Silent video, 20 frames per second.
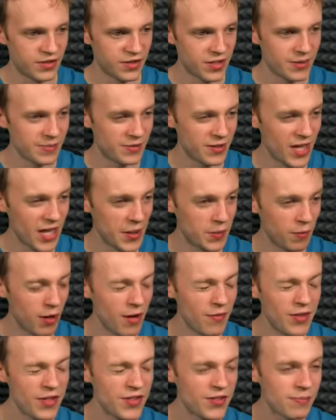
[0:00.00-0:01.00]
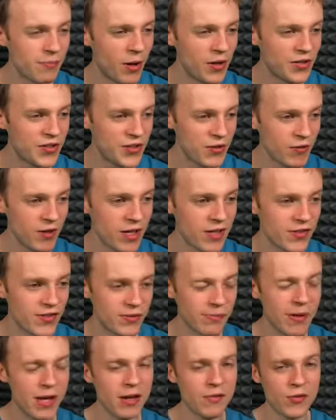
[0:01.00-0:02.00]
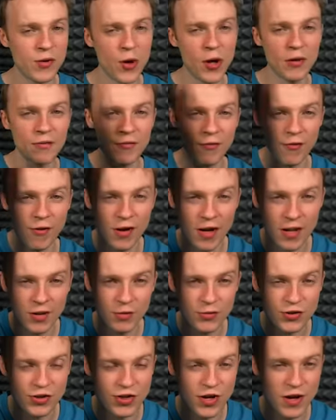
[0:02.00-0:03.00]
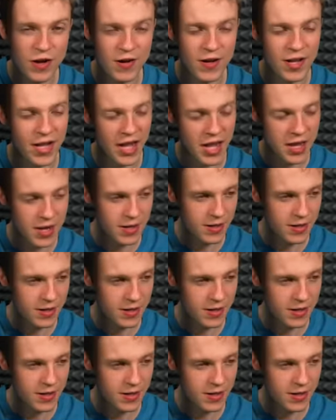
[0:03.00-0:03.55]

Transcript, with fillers: It seems like wherever this monster is may have gone for a little journey.